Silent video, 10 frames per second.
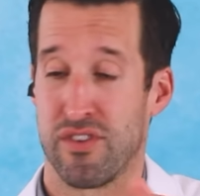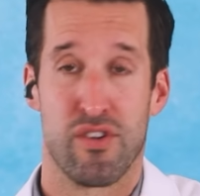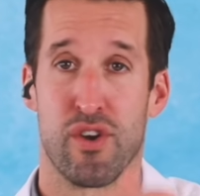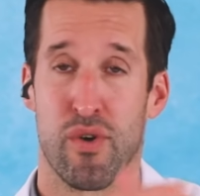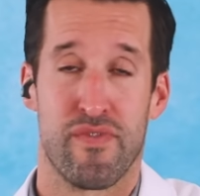you don't
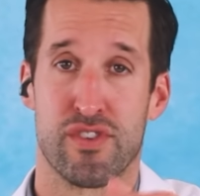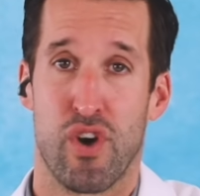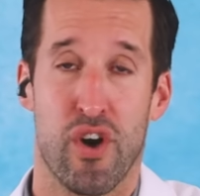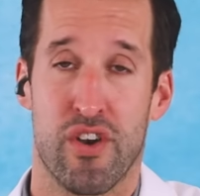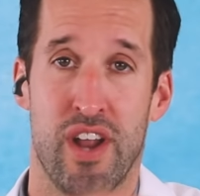know if it's
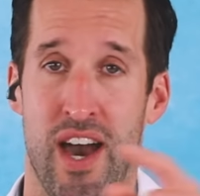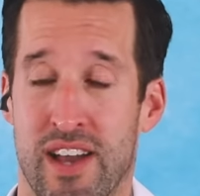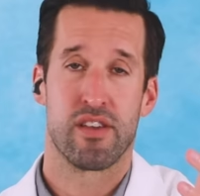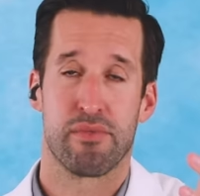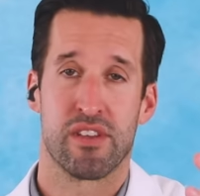on or
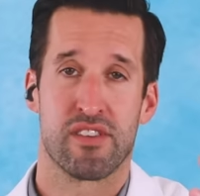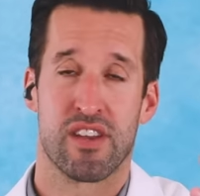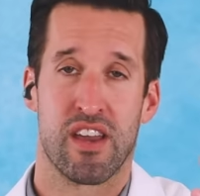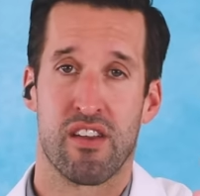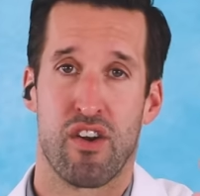not. Something's
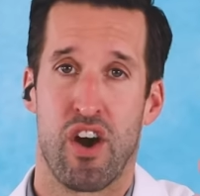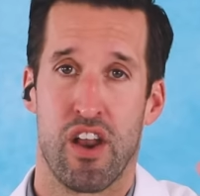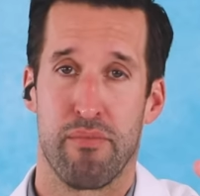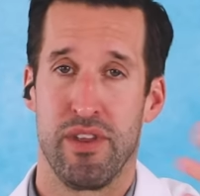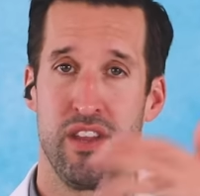gonna get caught up in